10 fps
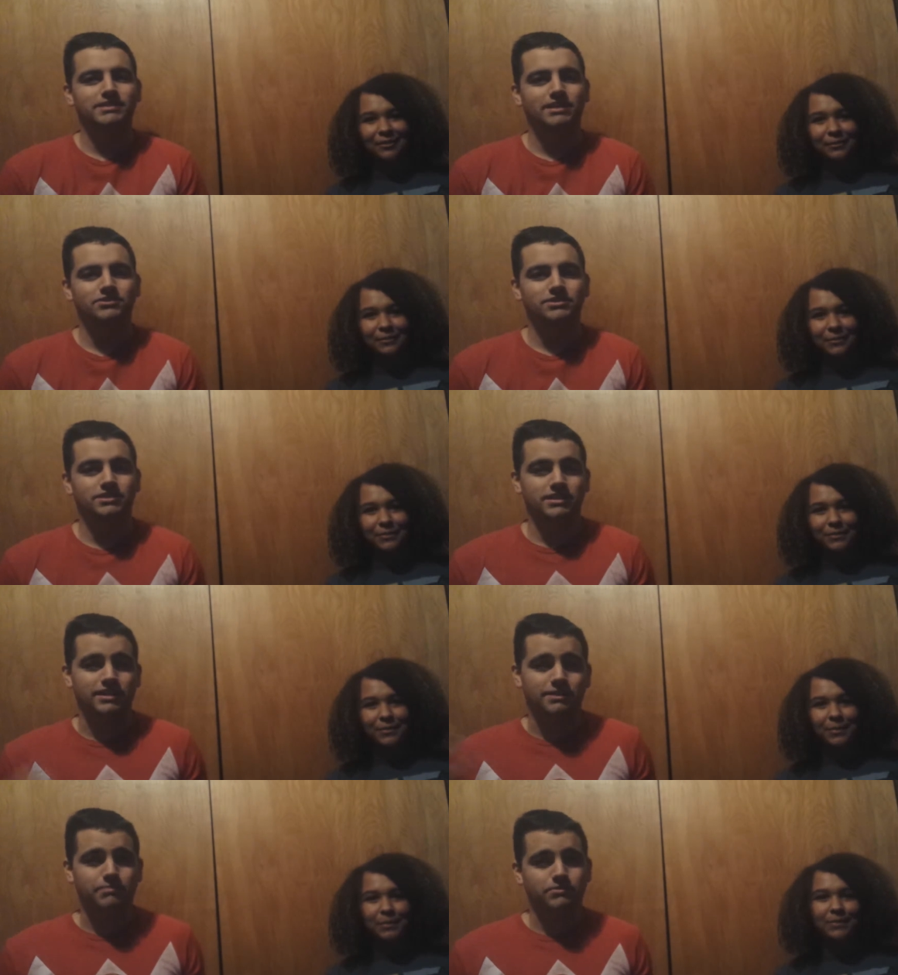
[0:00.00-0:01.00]
Speaker 1: us out. She's going
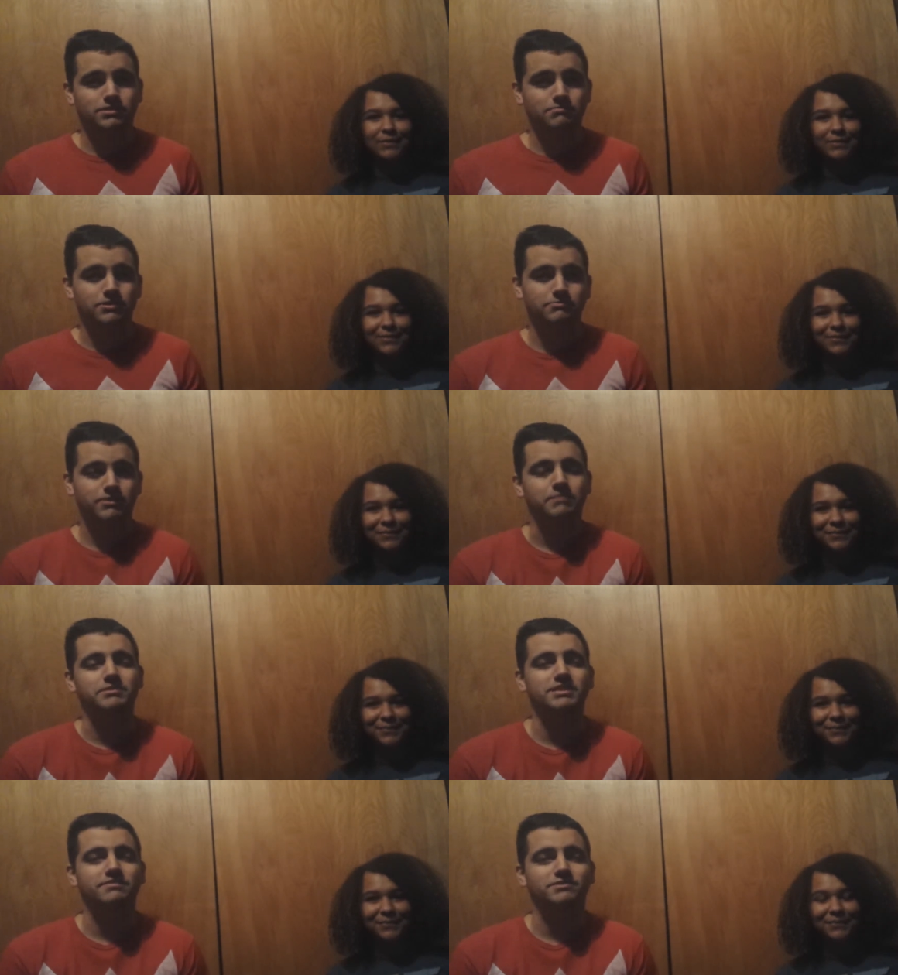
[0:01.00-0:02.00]
to help out with some
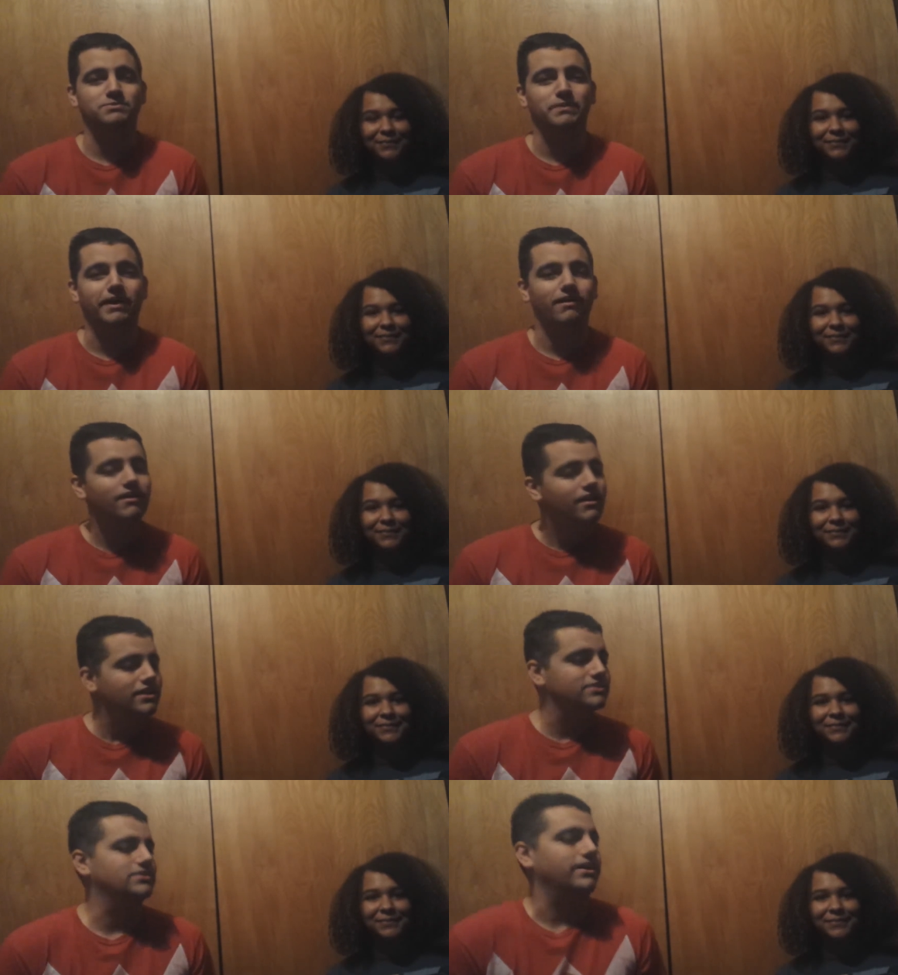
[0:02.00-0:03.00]
upcoming stuff as well.
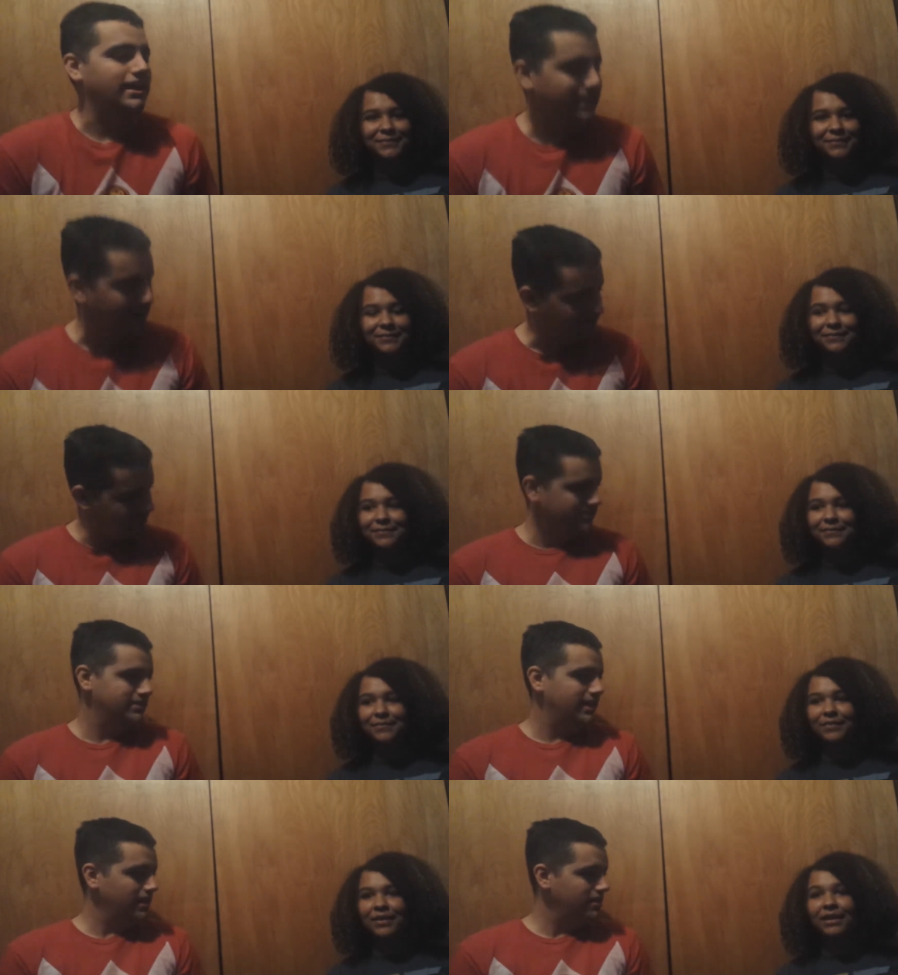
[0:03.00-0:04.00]
So, Haley, how are you
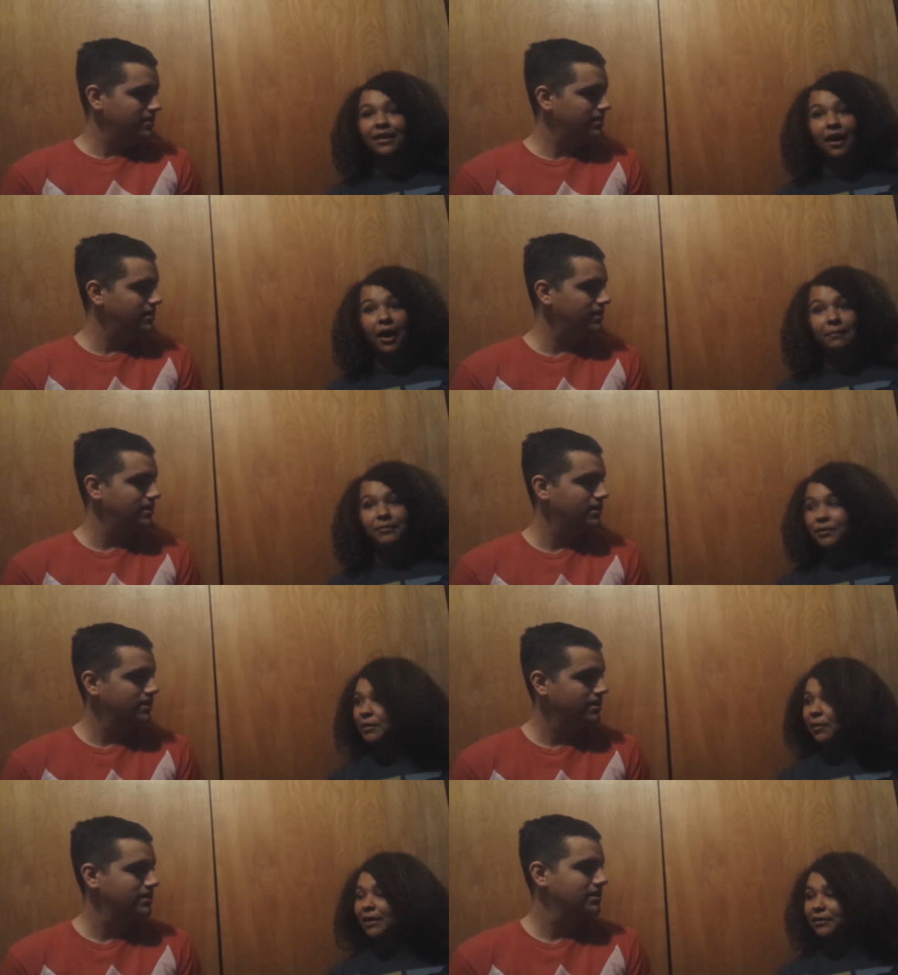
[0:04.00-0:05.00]
doing today?
Speaker 2: I'm
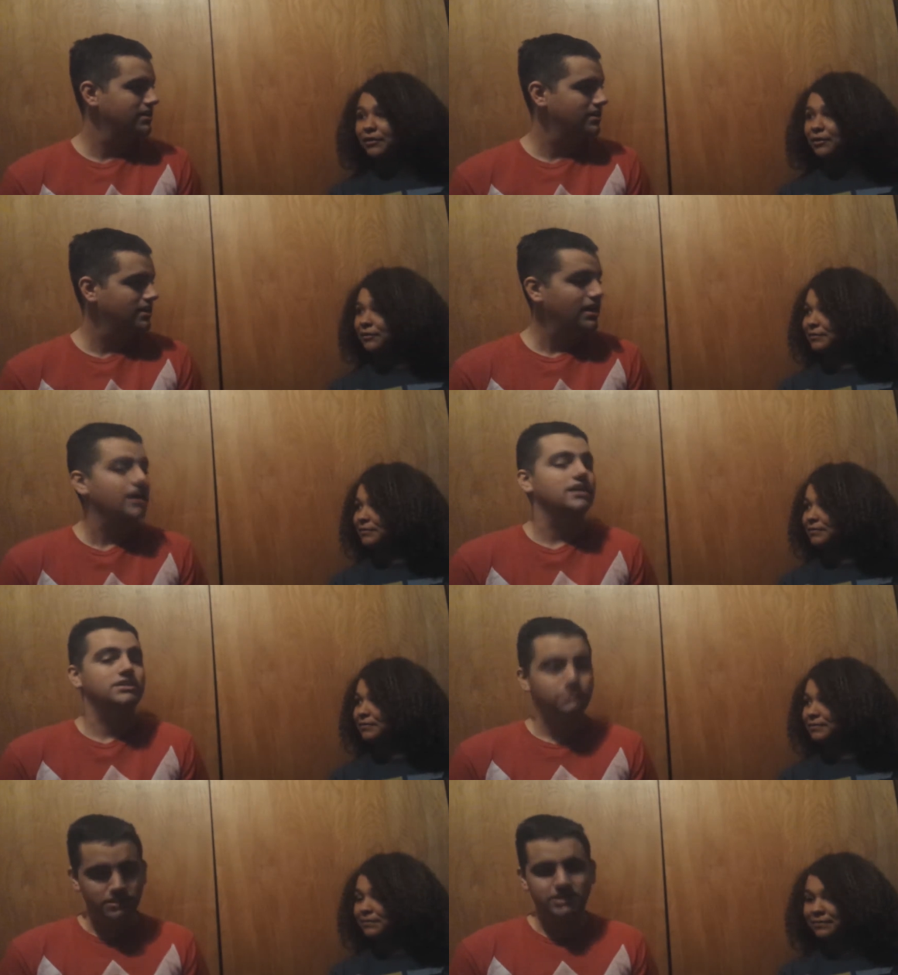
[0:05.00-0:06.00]
doing well, and you?
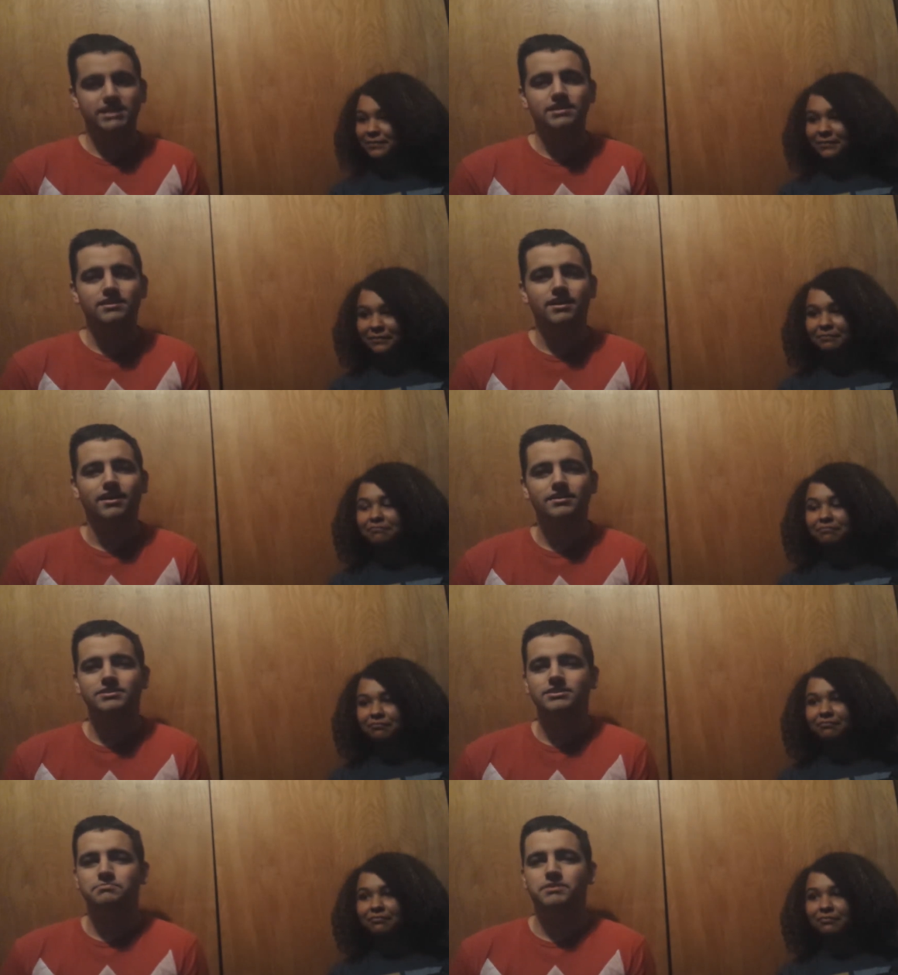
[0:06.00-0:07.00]
Speaker 1: Doing good.
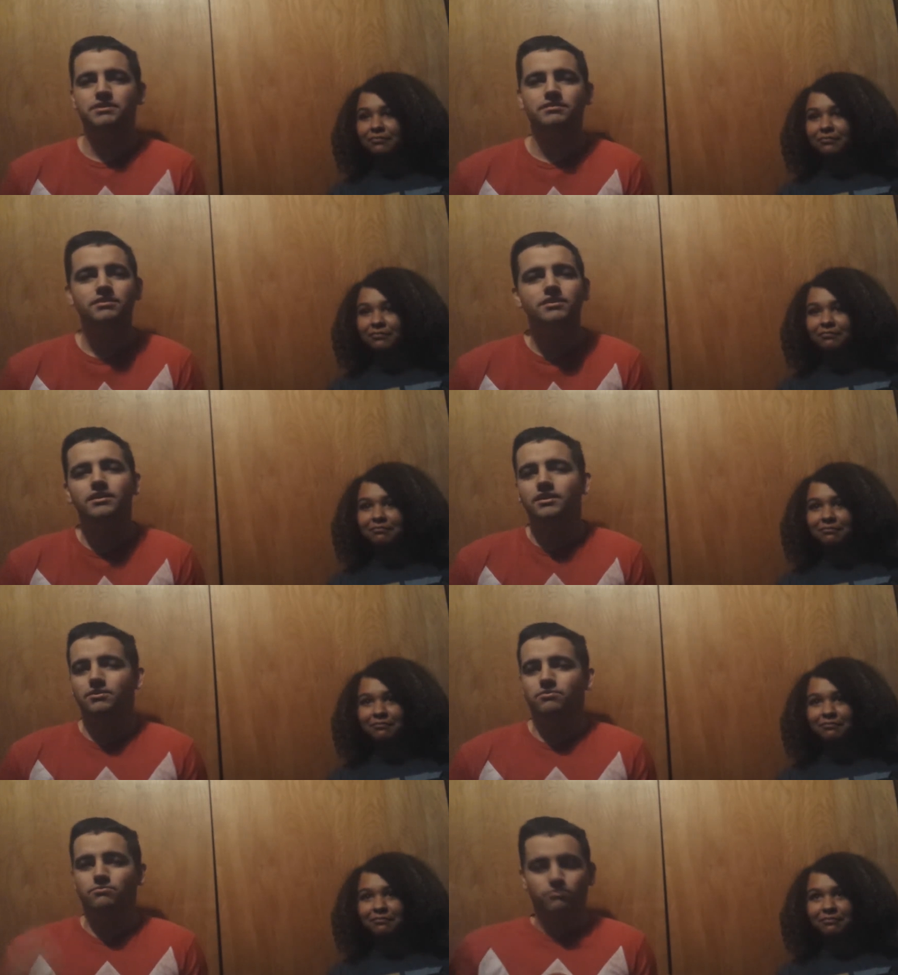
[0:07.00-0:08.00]
Just been,
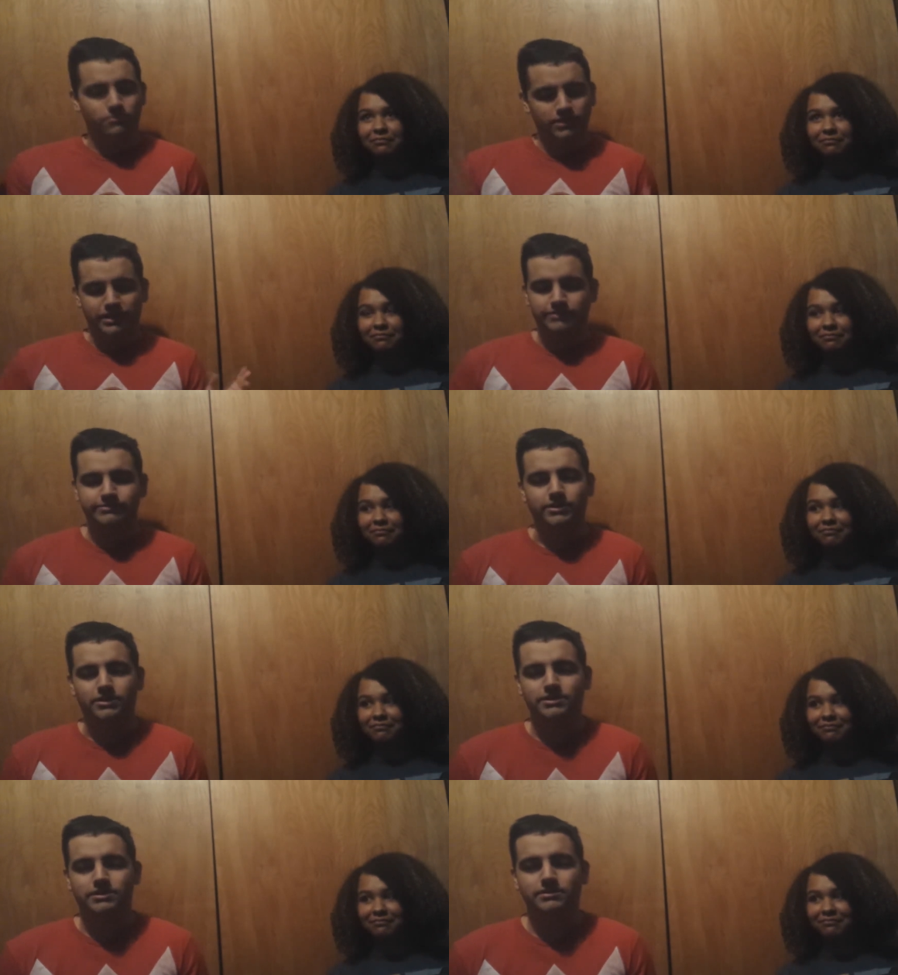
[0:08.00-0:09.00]
you know,
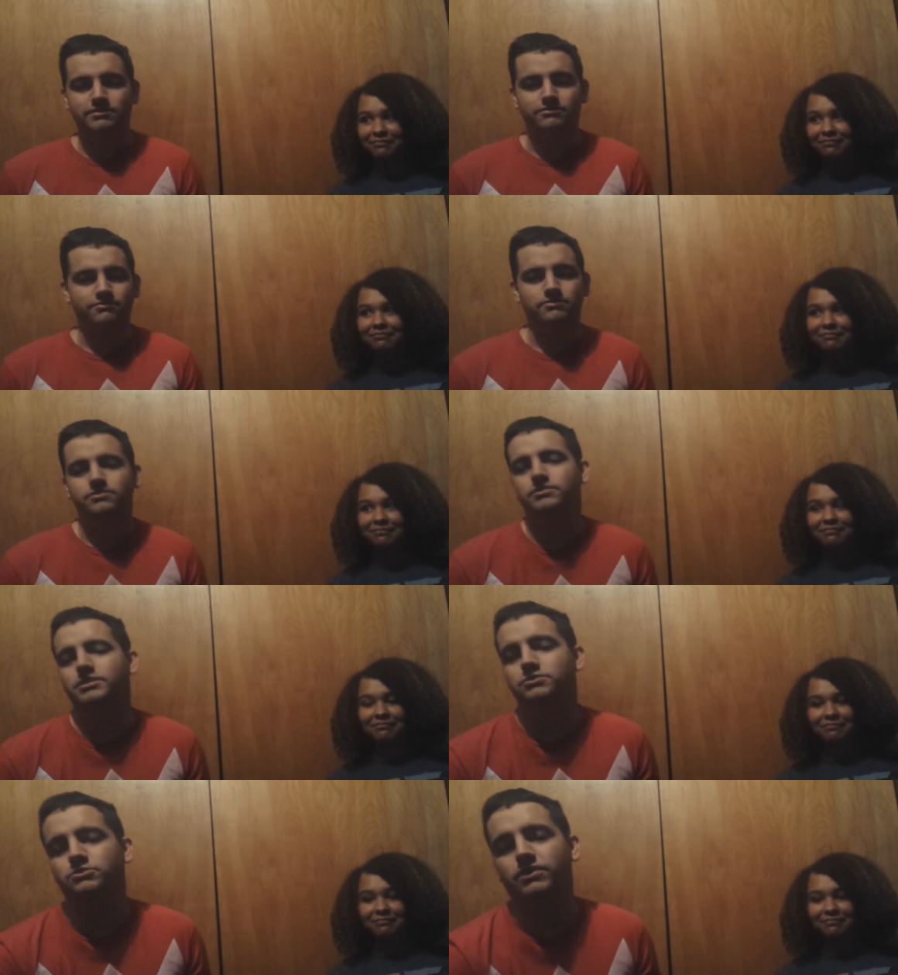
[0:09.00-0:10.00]
all the little